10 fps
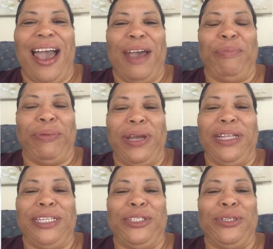I
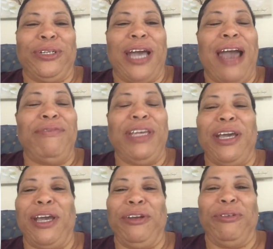pray that you're
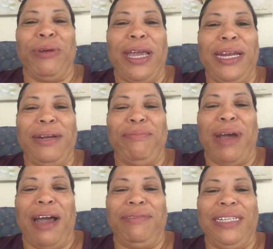having a great and
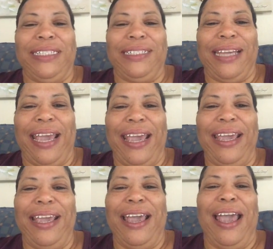marvelous
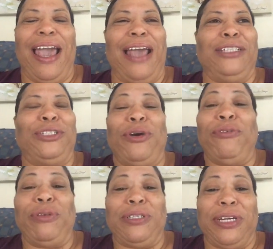day and
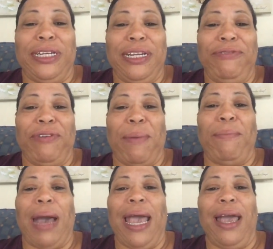so, certainly
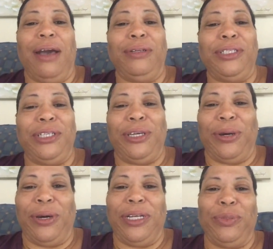from my house to
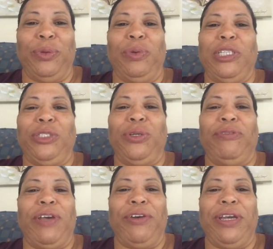yours, we wish
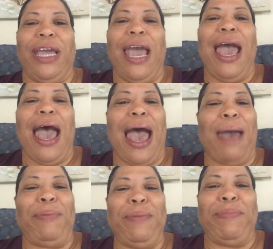you a very happy